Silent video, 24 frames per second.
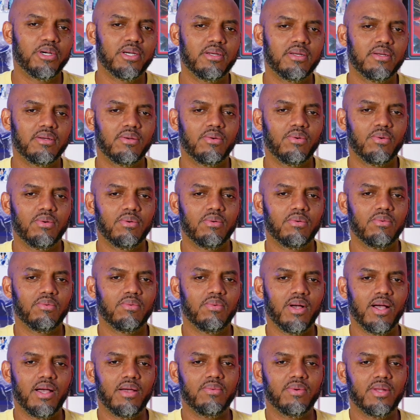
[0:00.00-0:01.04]
but
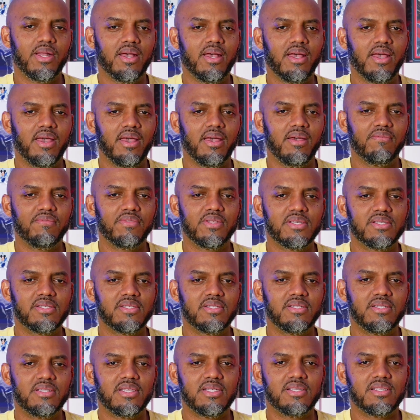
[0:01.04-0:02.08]
why would I have
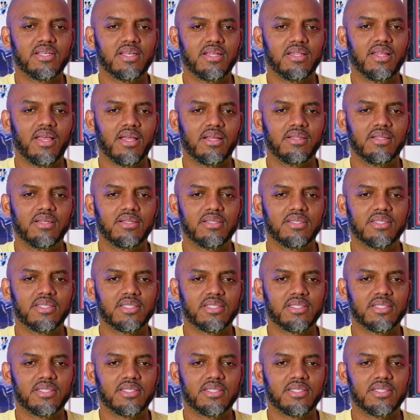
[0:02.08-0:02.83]
this disconnected